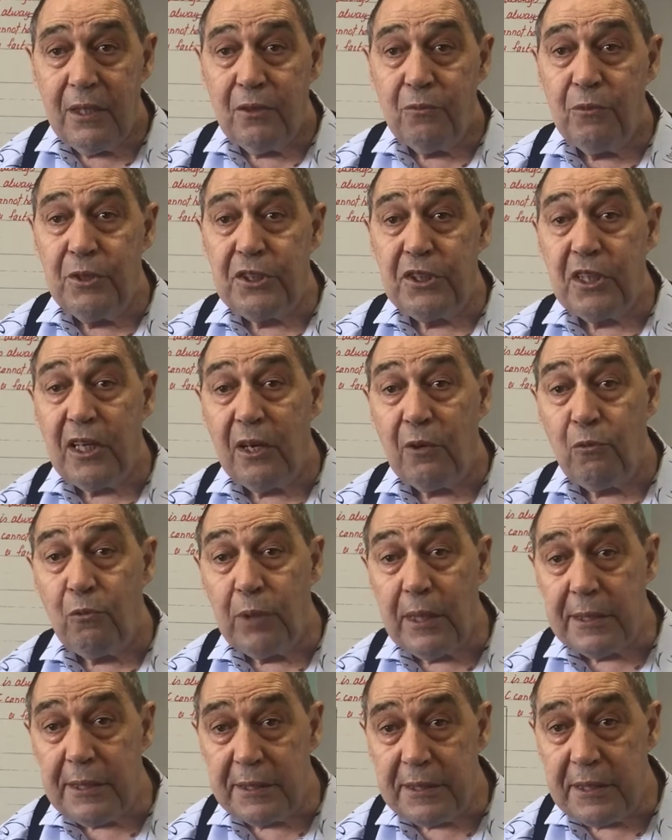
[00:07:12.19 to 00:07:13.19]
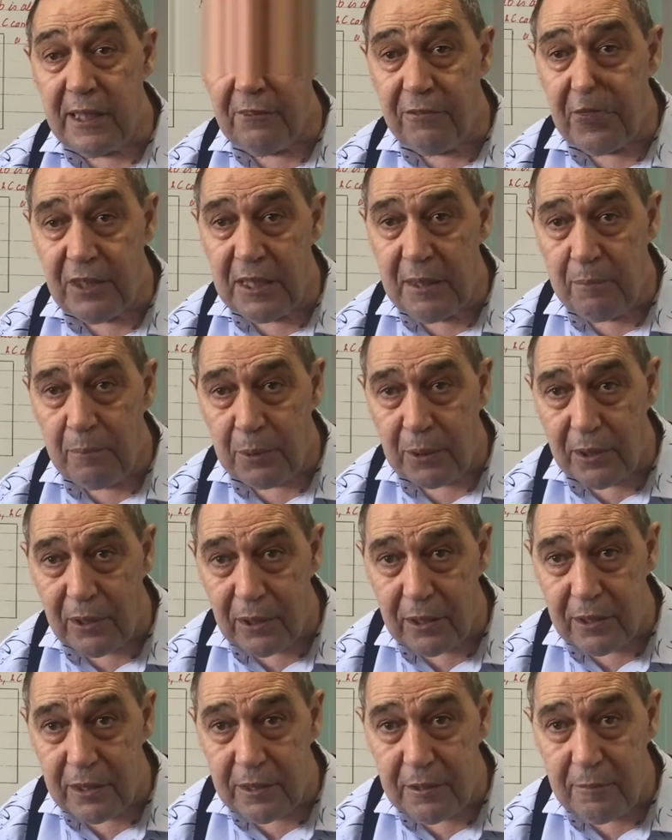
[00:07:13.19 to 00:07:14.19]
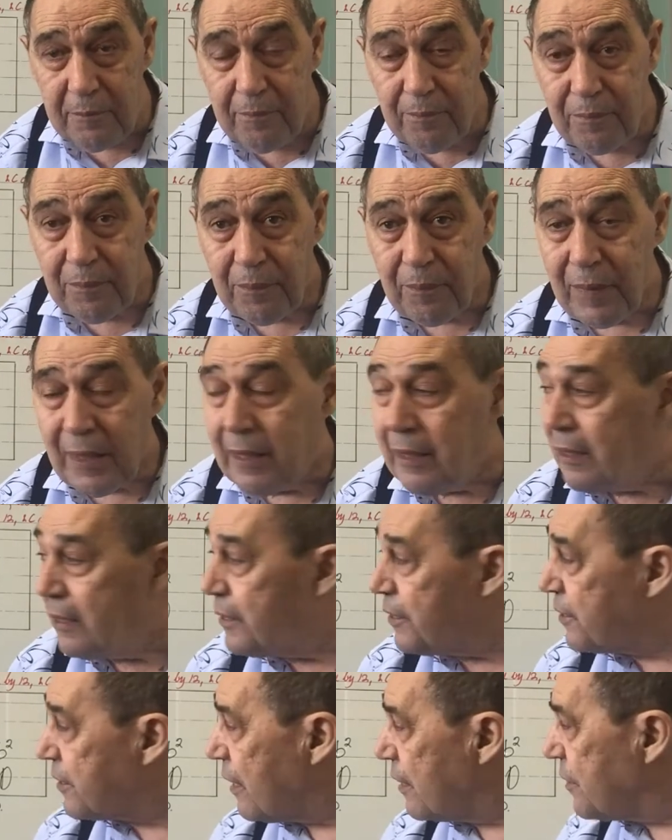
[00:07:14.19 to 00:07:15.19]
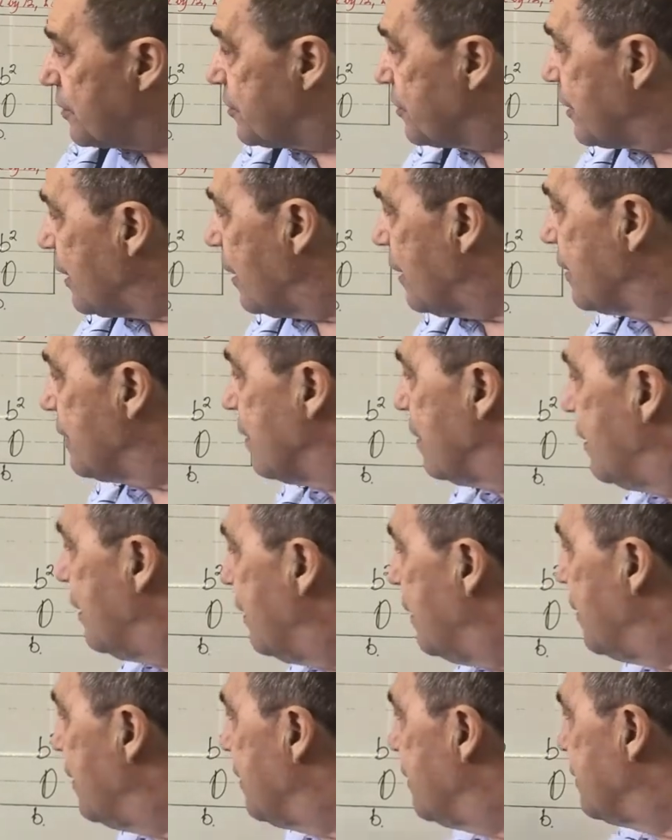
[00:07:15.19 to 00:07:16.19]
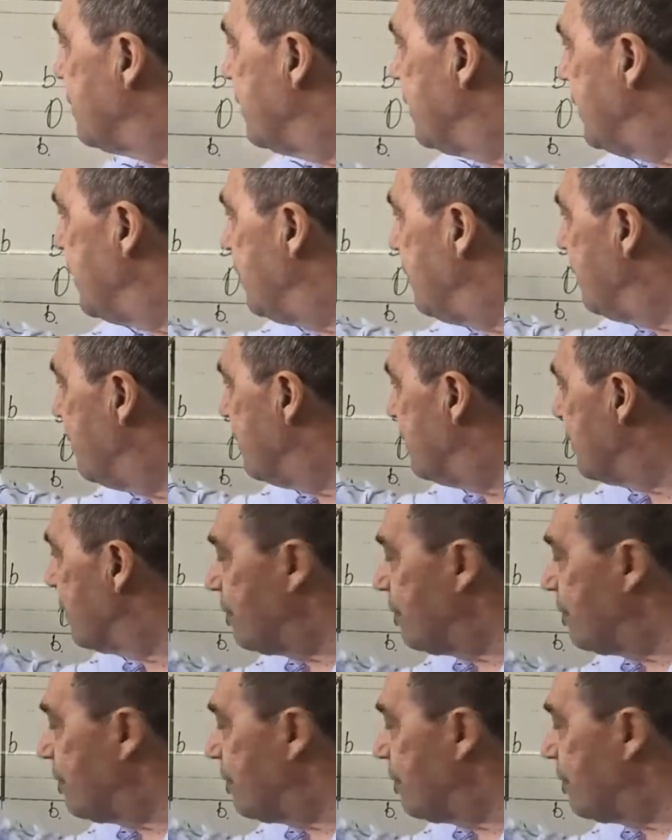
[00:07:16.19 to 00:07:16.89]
which are relatively prime such that the